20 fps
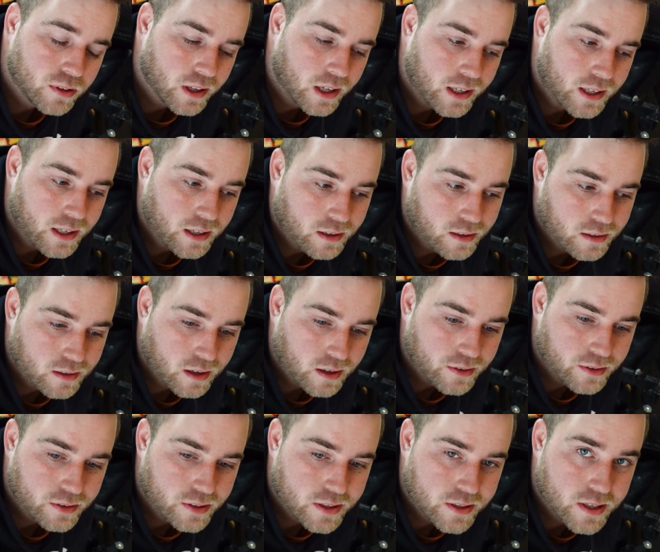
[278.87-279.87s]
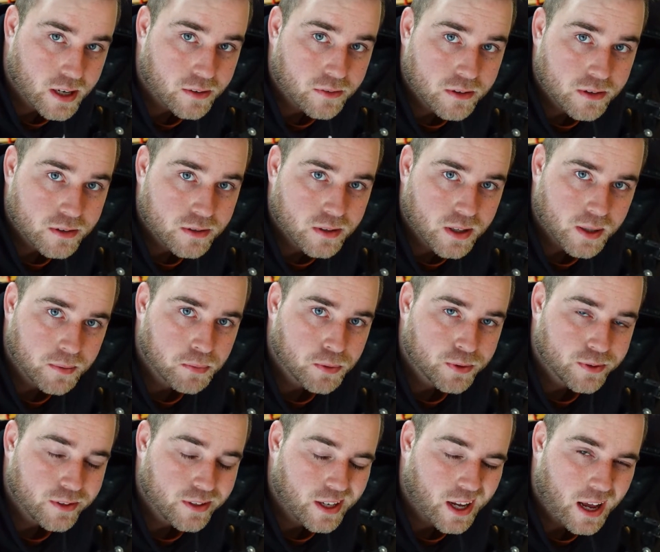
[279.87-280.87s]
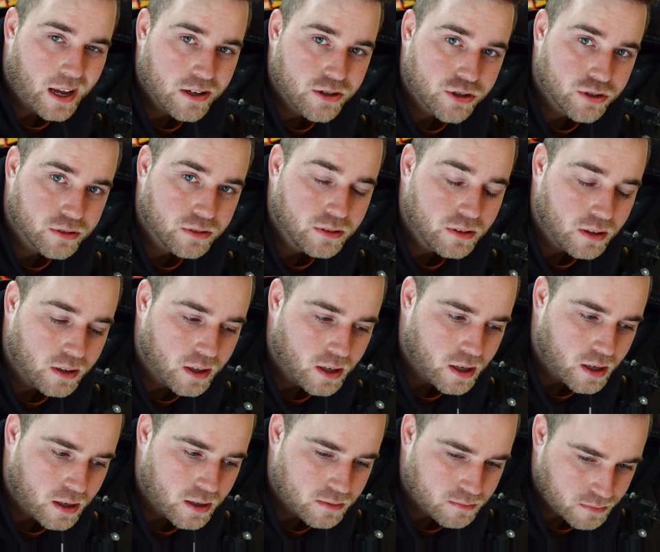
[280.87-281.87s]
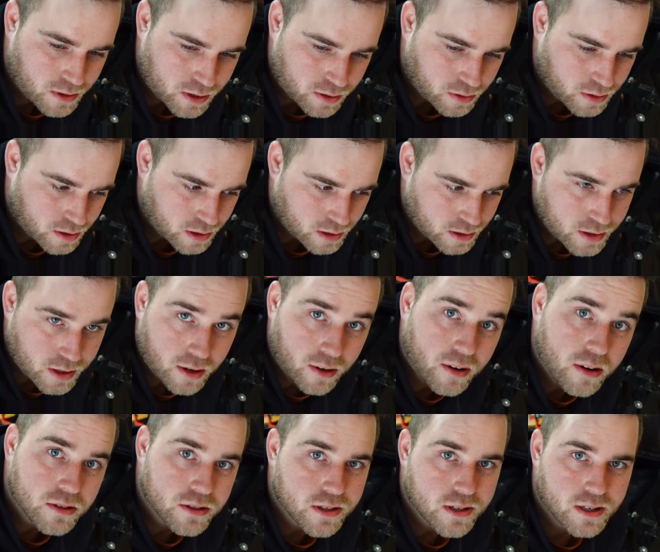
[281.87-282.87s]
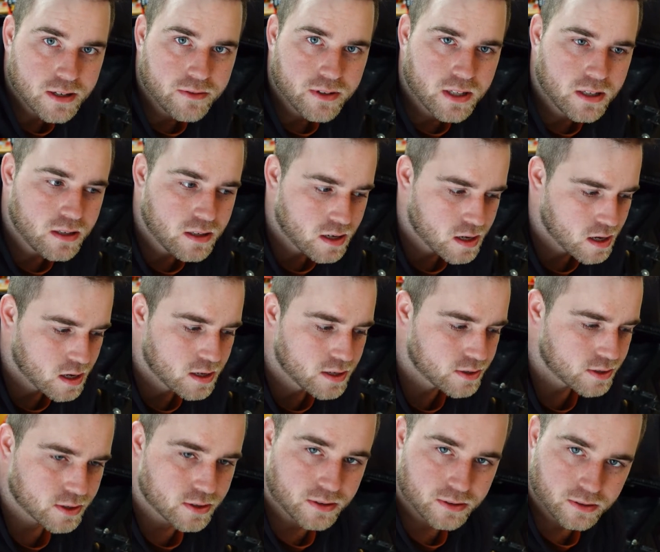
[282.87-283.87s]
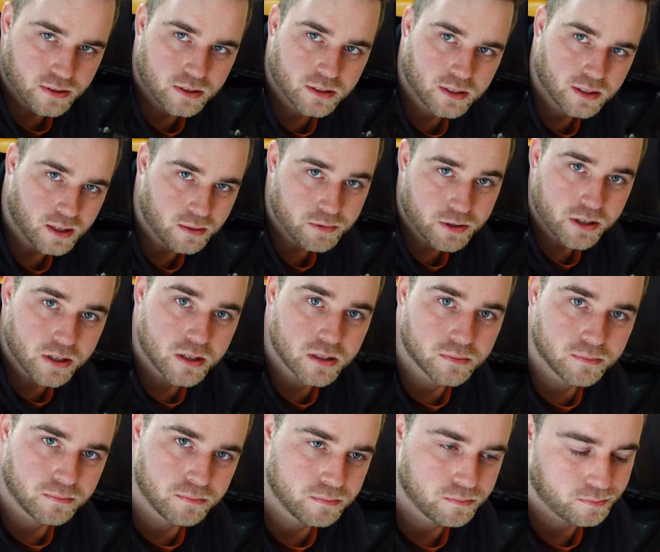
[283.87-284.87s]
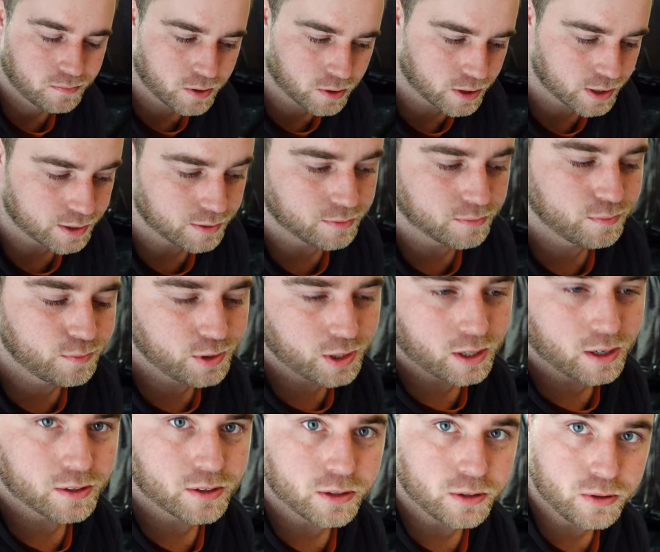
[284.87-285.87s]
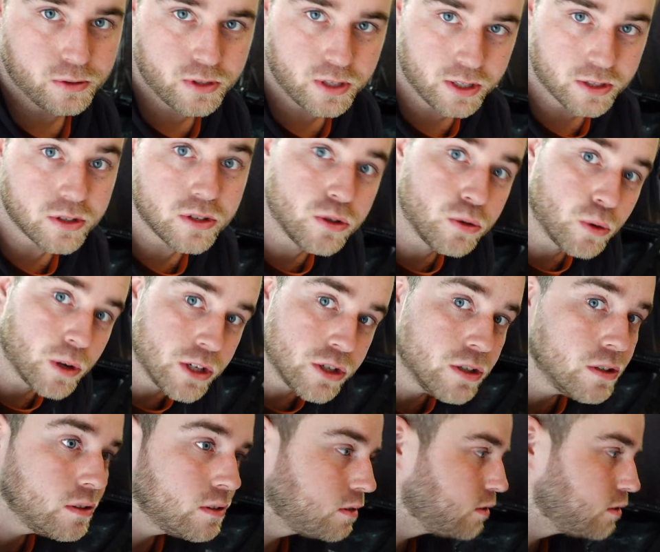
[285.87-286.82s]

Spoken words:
like any of the other things I have to do, like pull the dash and mess with the center console and everything. So I'm just gonna go ahead and figure out the new seat situation.